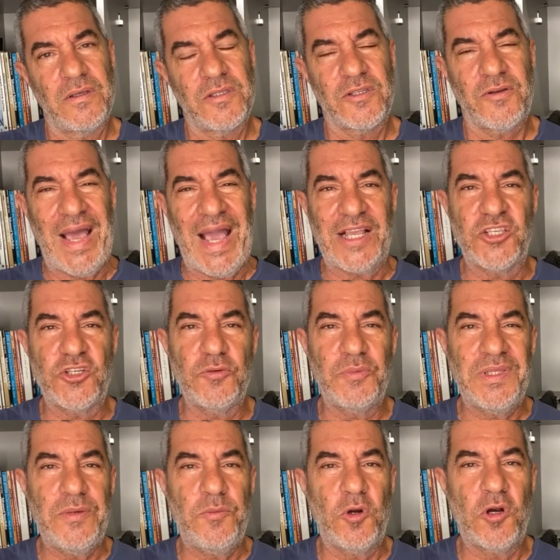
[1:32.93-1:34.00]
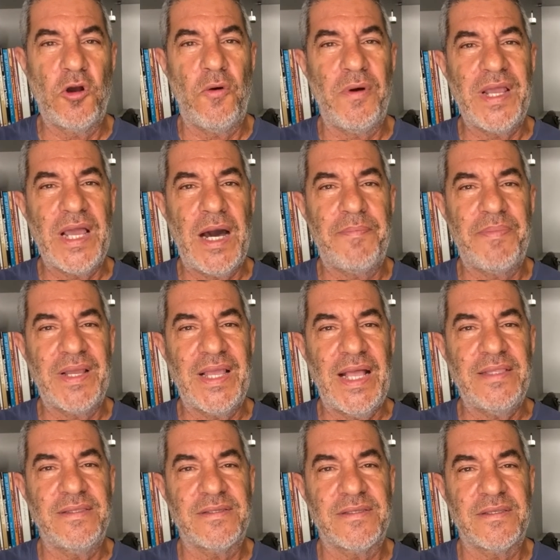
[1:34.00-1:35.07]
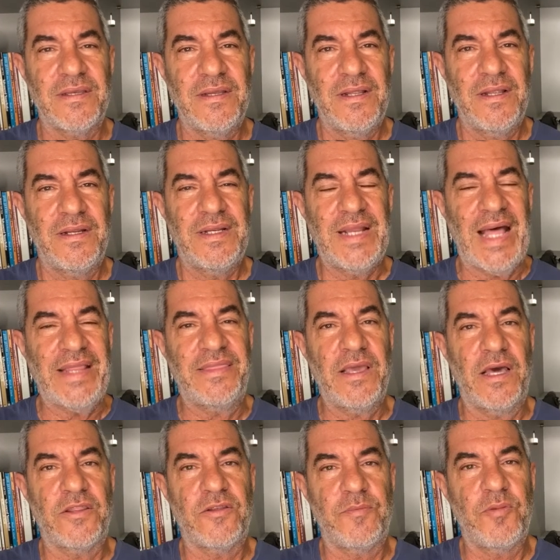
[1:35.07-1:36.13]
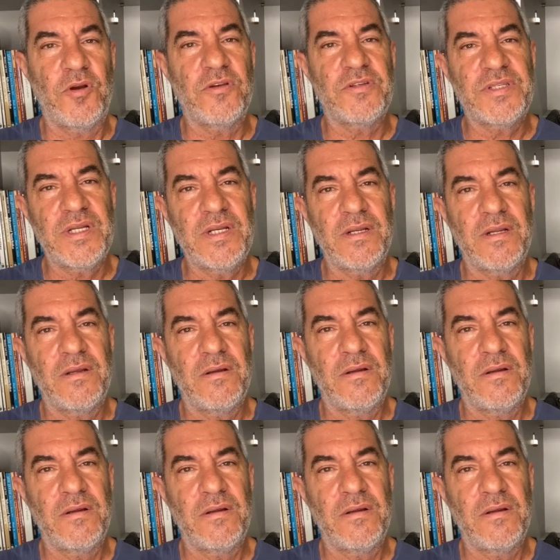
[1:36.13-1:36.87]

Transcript: So actually, we're going up against not the other person,